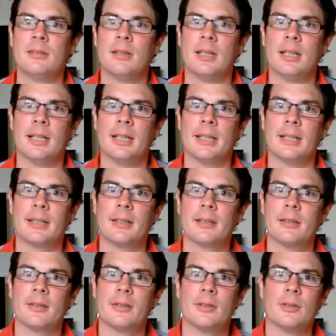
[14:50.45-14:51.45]

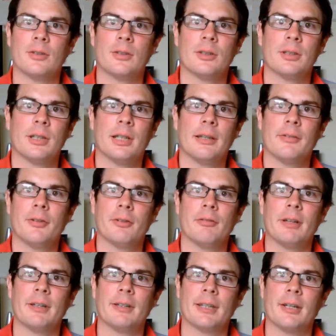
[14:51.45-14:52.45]
like, if
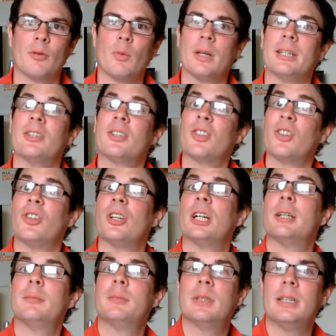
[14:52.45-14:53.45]
you're around there, when is a good
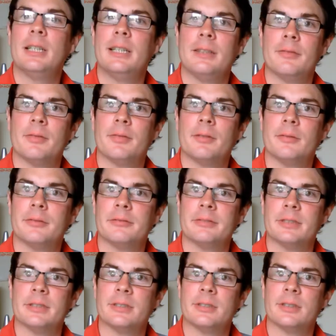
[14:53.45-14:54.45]
time to leave,
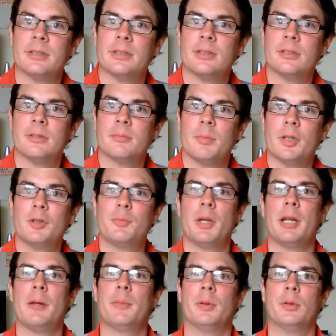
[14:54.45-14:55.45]
for instance.
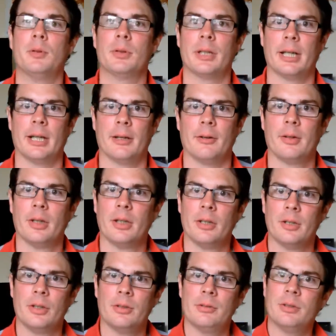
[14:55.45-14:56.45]
Most people,
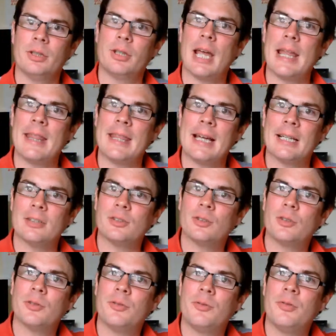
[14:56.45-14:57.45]
you get that
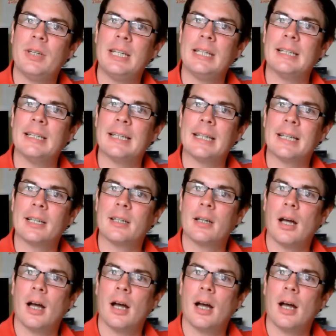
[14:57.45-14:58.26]
sort of feeling,